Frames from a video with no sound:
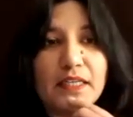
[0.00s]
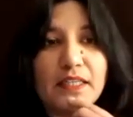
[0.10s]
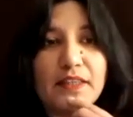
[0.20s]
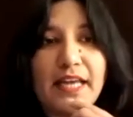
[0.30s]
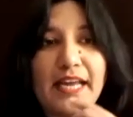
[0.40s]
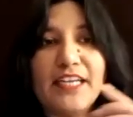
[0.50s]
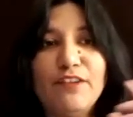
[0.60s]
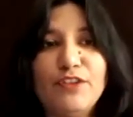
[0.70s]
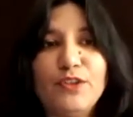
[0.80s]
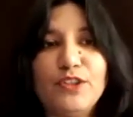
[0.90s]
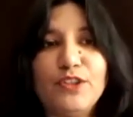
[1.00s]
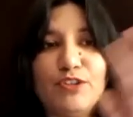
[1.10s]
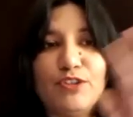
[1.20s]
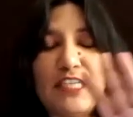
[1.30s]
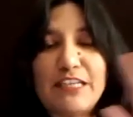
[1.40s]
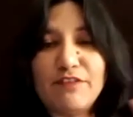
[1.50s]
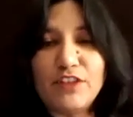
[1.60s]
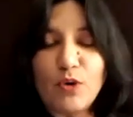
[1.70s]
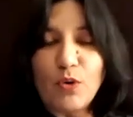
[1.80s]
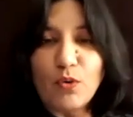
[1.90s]
then if you leave
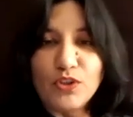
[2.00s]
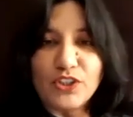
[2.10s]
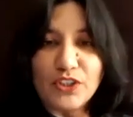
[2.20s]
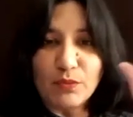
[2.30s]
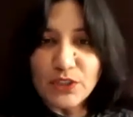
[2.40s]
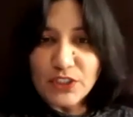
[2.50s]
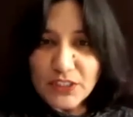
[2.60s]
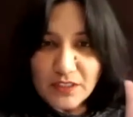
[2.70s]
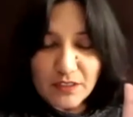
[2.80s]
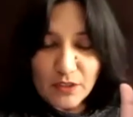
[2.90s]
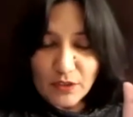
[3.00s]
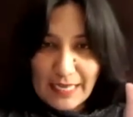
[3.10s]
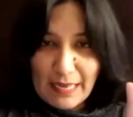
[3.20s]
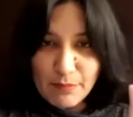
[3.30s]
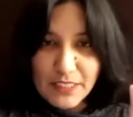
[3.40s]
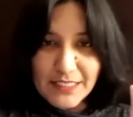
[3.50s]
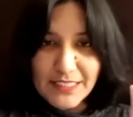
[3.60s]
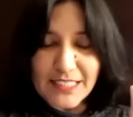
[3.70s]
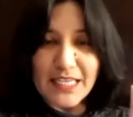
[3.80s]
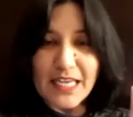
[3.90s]
the older wooden look
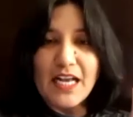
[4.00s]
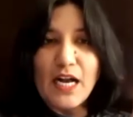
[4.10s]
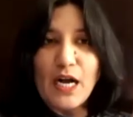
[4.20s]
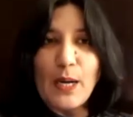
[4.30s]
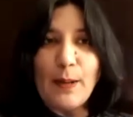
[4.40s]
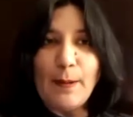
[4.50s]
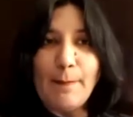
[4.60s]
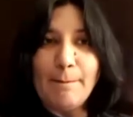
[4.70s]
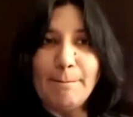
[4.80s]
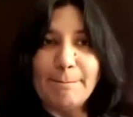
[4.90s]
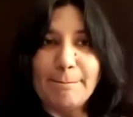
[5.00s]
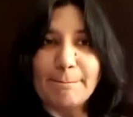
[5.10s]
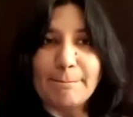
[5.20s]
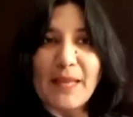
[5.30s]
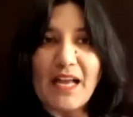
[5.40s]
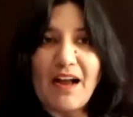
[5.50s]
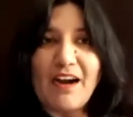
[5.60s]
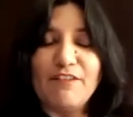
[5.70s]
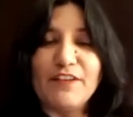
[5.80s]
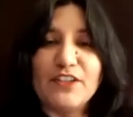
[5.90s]
cabinets,
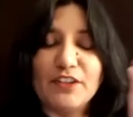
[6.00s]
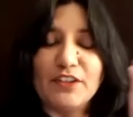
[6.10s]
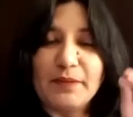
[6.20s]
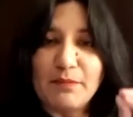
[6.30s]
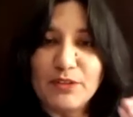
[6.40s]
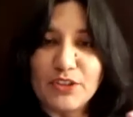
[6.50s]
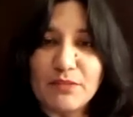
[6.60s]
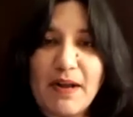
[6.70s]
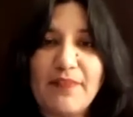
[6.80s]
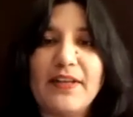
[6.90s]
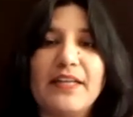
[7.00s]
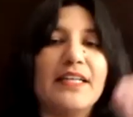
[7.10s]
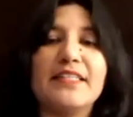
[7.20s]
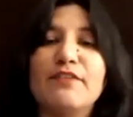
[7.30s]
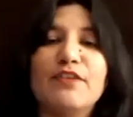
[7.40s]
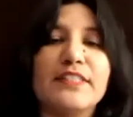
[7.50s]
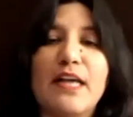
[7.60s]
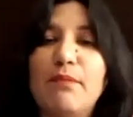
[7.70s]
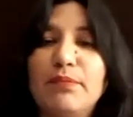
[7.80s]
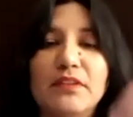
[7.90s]
are we going to be able to demand that, let's say, for
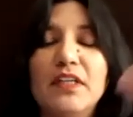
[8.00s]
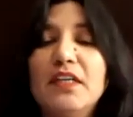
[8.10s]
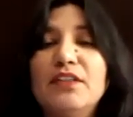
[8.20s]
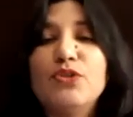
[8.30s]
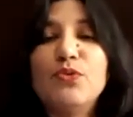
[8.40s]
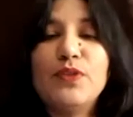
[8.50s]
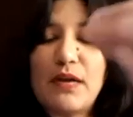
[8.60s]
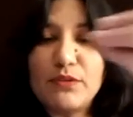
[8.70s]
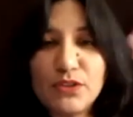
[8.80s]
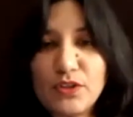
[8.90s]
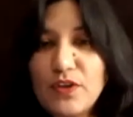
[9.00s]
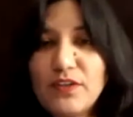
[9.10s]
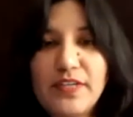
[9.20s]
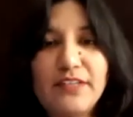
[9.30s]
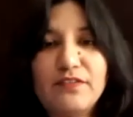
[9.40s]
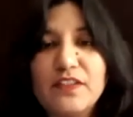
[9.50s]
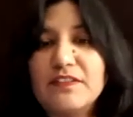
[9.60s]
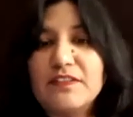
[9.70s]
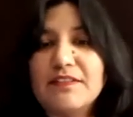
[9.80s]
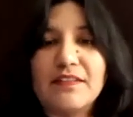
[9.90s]
example, $2,000 rent
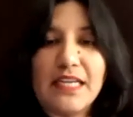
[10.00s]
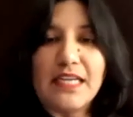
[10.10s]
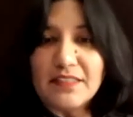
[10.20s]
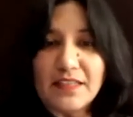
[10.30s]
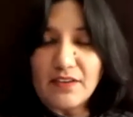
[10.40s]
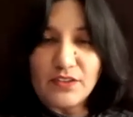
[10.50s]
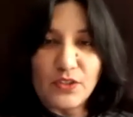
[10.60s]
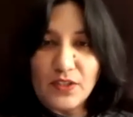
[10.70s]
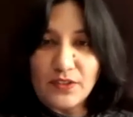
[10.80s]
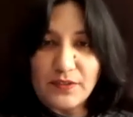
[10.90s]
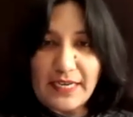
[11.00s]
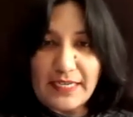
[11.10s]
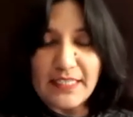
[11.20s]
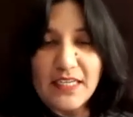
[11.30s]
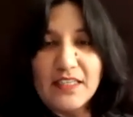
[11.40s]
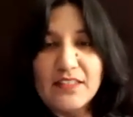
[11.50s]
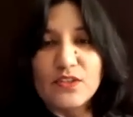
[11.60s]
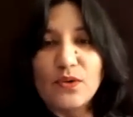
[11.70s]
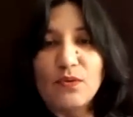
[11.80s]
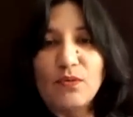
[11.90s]
versus an $1,800 rent?
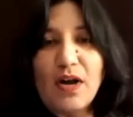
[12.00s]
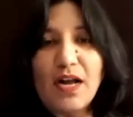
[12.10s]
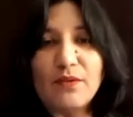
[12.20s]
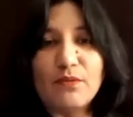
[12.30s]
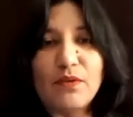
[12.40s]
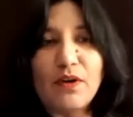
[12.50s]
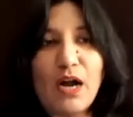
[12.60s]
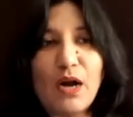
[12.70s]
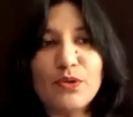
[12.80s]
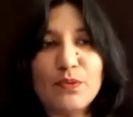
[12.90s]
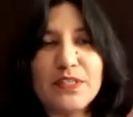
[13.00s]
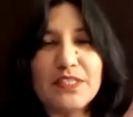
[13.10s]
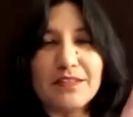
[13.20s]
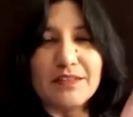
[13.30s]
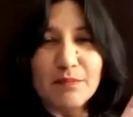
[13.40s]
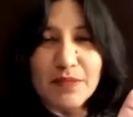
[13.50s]
So how do we determine